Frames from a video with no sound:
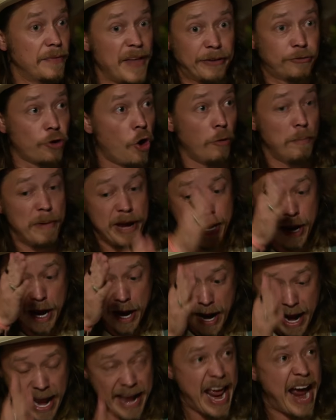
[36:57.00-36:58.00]
They told me
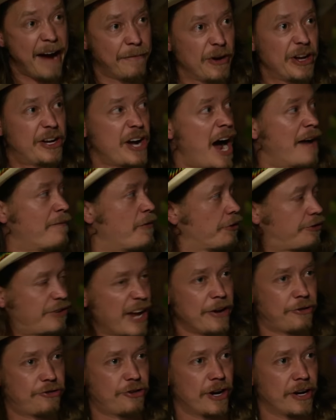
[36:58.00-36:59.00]
in every
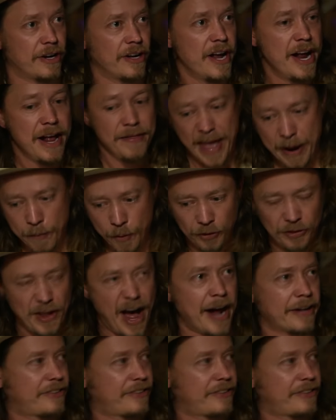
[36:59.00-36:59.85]
conversation, they will not